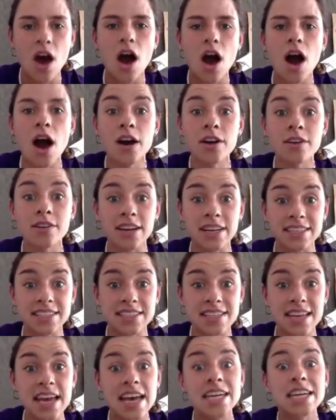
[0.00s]
All right,
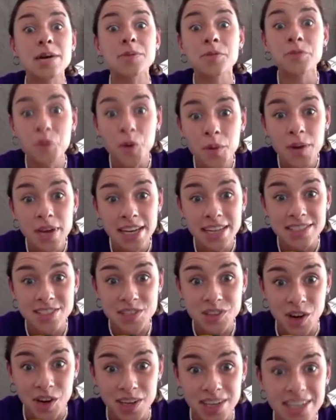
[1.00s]
now before we get
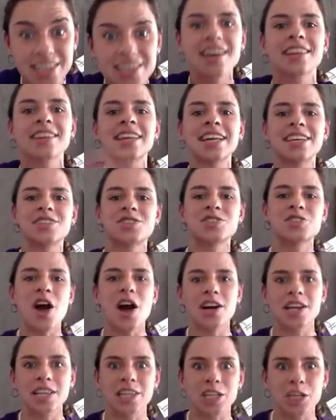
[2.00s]
started, let's
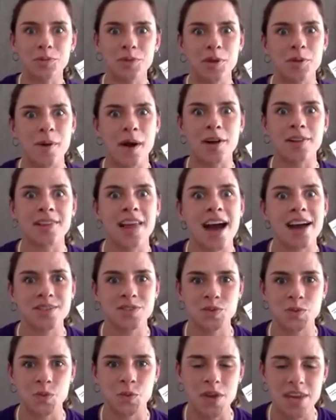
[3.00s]
talk a little bit about
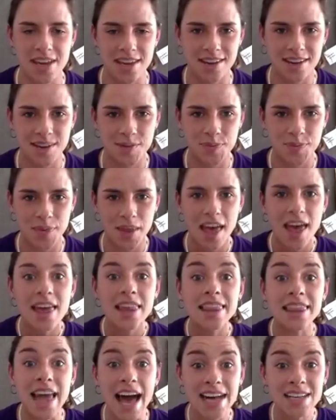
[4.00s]
last week.
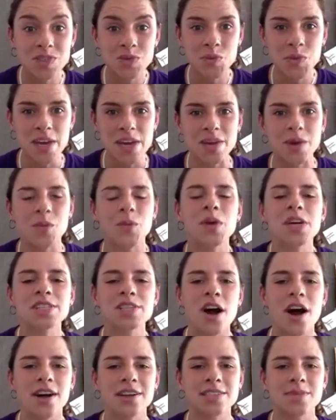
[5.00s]
Last week, we
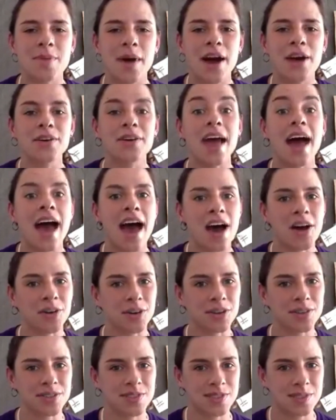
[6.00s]
talked about
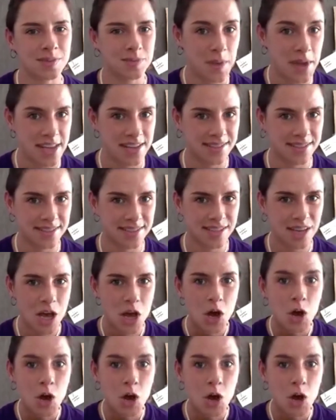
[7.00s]
outer space.